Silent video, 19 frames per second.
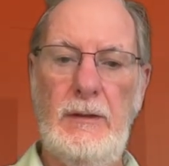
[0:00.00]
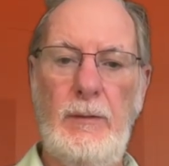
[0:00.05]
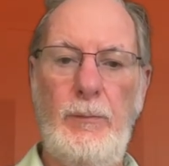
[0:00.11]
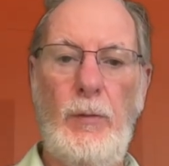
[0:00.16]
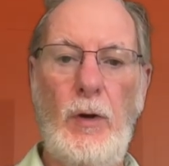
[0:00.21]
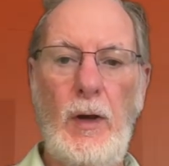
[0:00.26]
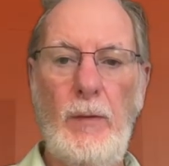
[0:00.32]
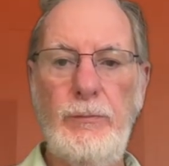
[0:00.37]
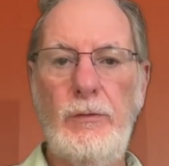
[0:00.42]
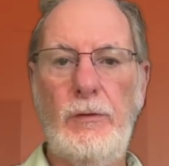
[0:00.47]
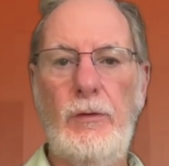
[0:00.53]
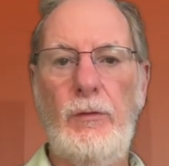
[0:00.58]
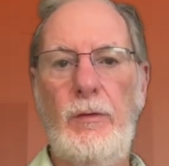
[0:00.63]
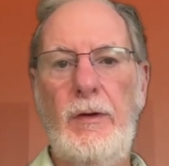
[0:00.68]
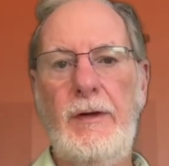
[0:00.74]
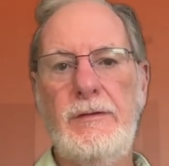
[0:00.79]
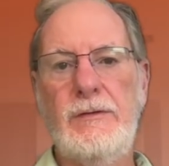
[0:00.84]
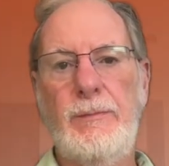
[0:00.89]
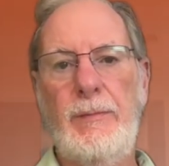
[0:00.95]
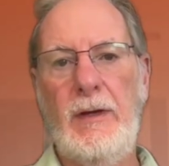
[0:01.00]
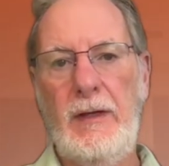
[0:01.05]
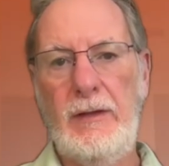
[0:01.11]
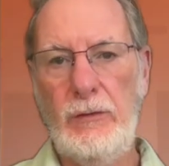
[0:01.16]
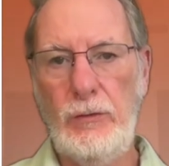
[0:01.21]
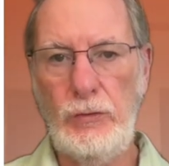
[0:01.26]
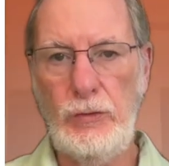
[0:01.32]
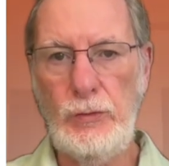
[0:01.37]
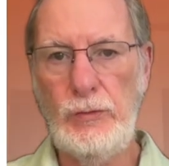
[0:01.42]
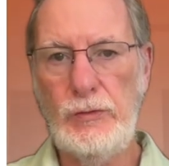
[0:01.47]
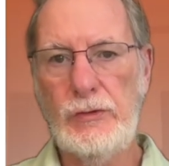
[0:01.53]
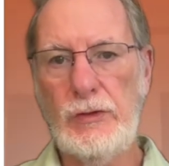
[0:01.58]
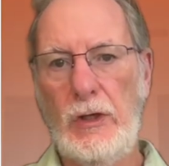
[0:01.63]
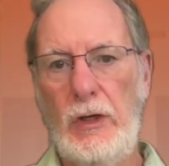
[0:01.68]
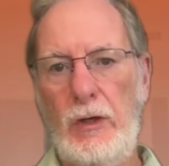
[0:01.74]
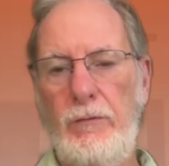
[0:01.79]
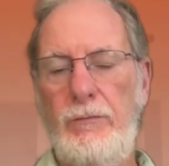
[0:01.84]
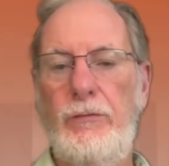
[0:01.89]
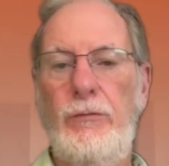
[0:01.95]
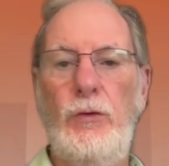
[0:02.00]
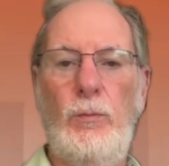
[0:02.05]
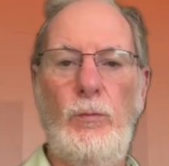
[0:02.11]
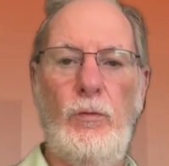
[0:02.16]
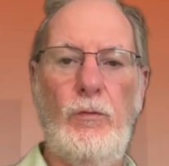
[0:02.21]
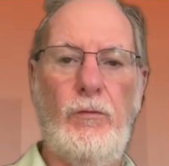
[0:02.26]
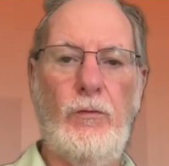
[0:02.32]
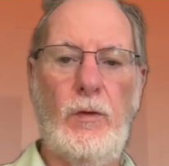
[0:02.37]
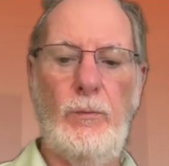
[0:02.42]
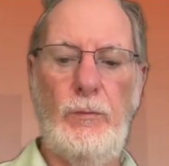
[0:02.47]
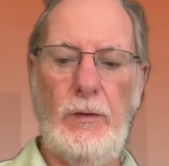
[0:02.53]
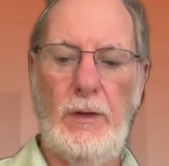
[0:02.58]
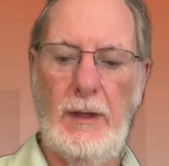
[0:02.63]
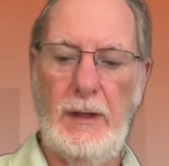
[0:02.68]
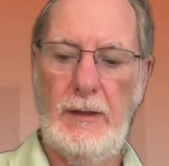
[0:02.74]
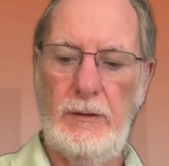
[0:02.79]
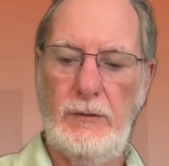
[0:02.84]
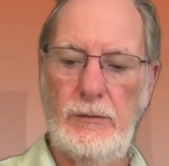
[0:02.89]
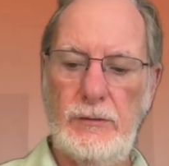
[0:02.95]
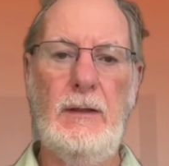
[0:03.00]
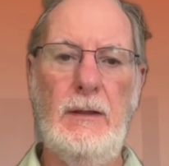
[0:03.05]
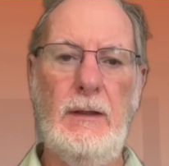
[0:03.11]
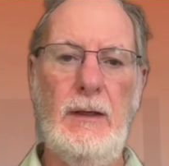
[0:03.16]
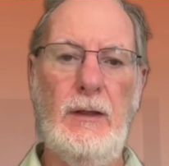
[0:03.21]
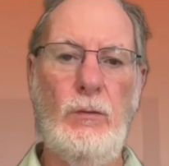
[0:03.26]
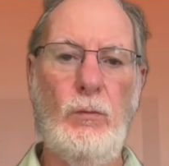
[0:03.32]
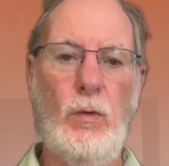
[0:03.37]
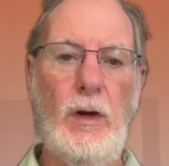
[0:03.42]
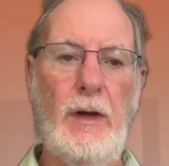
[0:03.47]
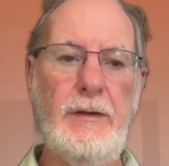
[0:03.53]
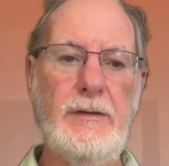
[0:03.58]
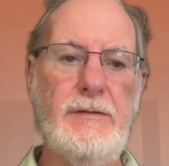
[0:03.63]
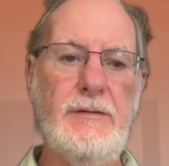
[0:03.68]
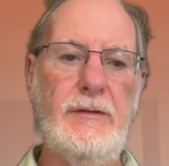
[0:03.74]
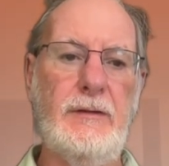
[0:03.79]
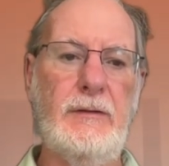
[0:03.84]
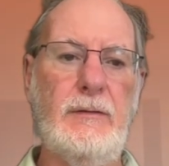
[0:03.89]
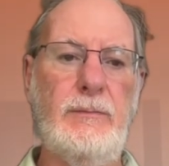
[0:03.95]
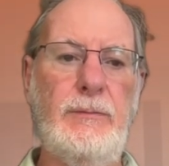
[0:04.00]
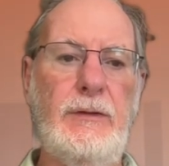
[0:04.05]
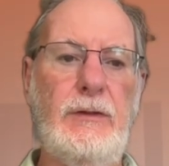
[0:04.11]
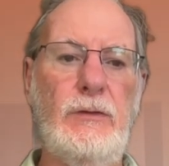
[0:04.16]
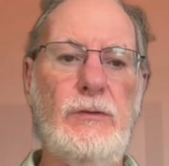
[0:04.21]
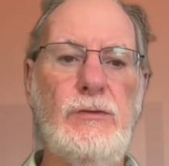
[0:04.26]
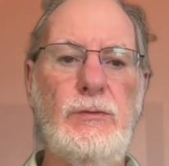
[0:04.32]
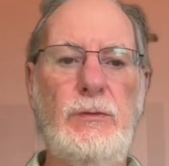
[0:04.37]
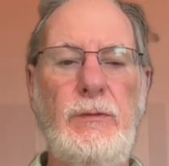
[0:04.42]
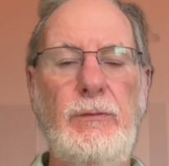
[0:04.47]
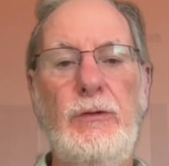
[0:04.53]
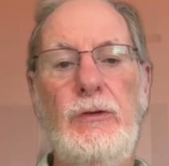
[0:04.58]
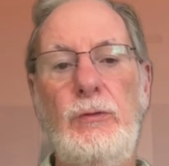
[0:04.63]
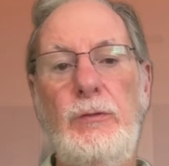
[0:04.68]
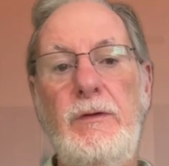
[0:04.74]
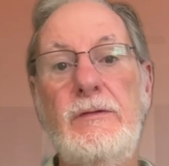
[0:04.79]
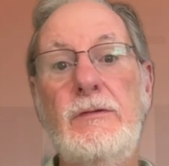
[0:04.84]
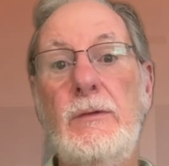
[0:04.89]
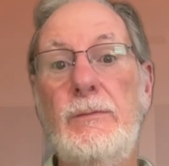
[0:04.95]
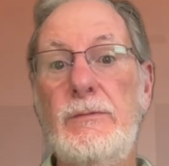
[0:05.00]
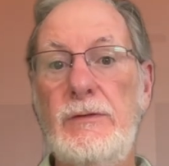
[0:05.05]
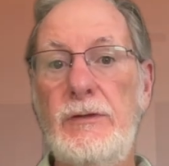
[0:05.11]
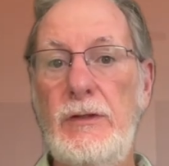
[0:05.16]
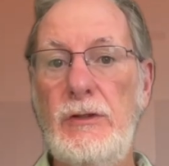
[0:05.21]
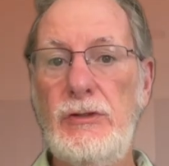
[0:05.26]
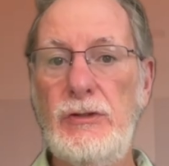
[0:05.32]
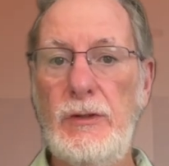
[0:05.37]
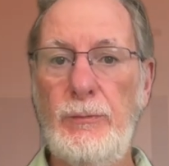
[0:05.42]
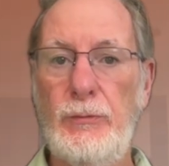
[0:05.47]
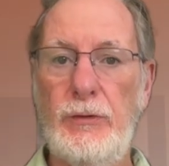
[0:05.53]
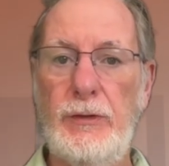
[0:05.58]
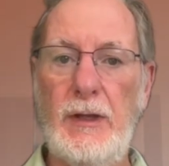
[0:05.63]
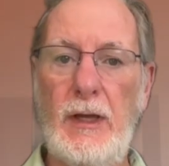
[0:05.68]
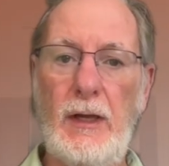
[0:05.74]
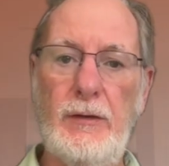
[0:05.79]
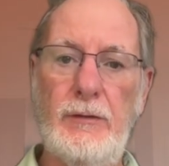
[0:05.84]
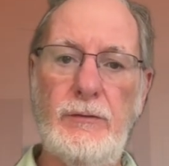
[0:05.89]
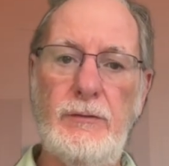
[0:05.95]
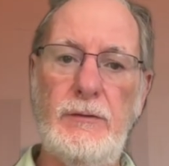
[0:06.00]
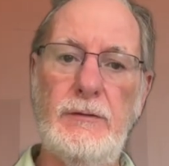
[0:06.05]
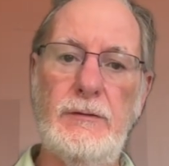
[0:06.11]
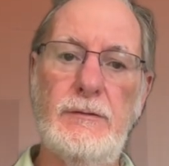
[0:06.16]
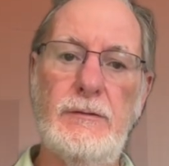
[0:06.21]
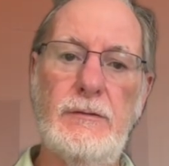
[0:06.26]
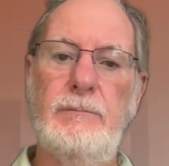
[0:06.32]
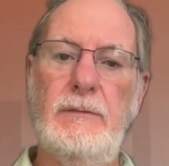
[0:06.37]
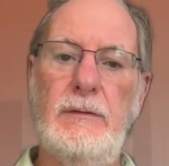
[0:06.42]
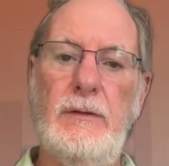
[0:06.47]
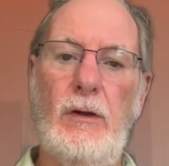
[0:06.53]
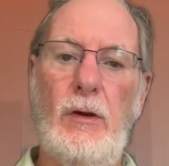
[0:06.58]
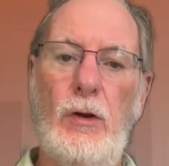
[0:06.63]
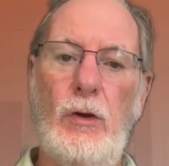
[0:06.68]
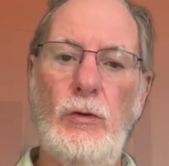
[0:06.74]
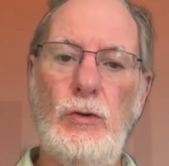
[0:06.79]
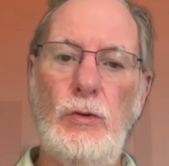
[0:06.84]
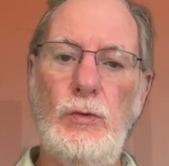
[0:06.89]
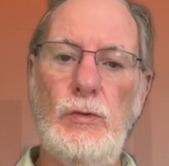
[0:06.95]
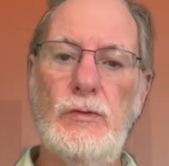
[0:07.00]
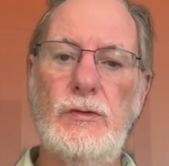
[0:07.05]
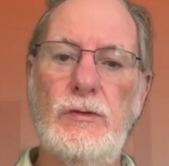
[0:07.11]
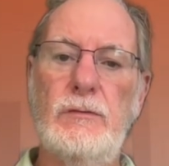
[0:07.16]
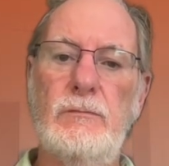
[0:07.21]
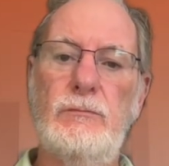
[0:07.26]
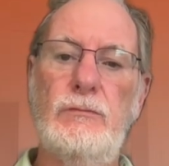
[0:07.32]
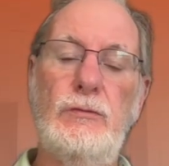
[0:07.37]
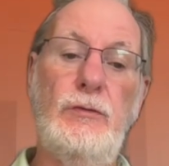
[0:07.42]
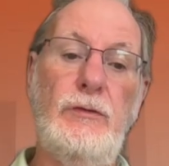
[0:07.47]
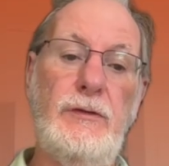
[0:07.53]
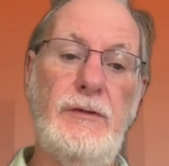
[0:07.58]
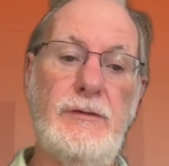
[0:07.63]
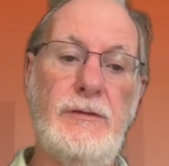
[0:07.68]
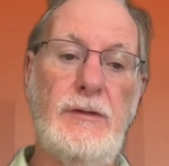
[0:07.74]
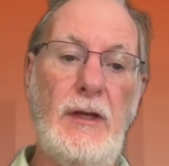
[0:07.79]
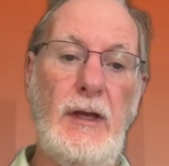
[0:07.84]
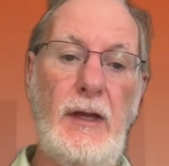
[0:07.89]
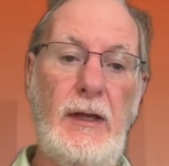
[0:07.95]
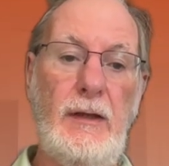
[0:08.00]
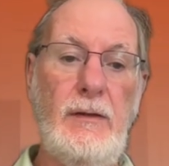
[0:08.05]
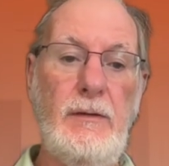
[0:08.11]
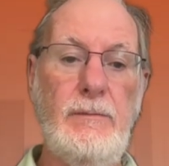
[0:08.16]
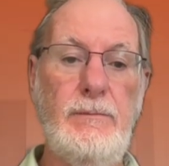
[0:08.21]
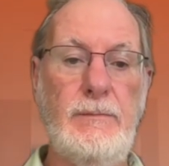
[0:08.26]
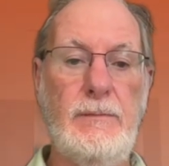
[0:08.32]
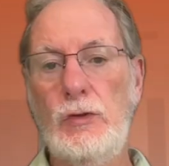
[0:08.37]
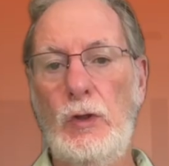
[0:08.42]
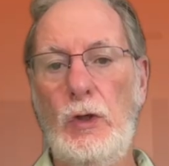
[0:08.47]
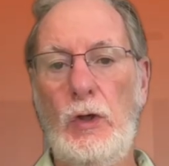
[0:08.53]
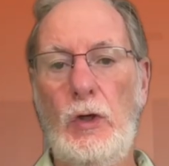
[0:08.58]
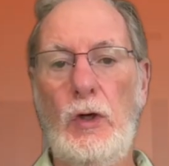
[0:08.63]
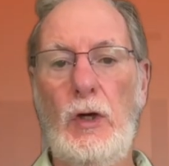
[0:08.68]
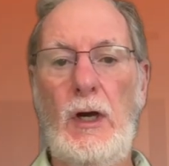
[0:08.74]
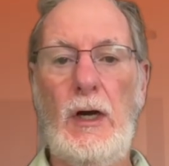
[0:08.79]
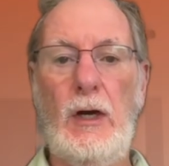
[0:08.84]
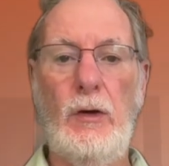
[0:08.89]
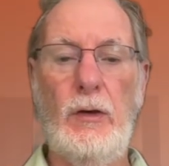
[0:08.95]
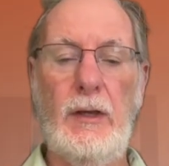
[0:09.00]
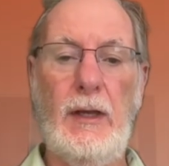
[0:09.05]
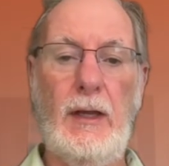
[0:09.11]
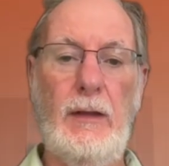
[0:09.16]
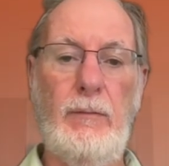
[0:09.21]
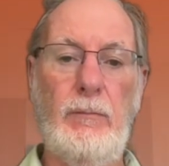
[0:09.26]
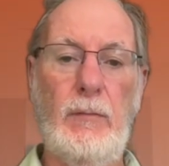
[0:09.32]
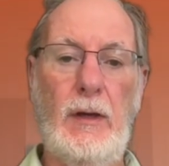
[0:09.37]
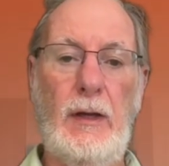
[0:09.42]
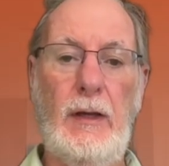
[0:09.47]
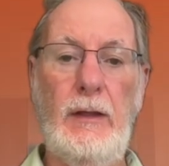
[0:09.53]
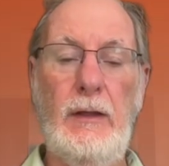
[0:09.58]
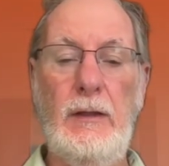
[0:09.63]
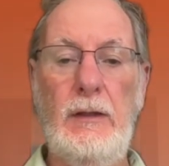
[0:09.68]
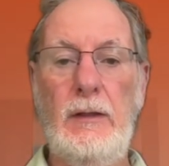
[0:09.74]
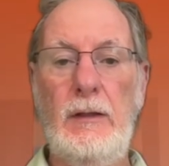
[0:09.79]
popularized by the use of thermoformed aligner. And why is it? Because we were doing some staging modalities that are used to this day, or how can my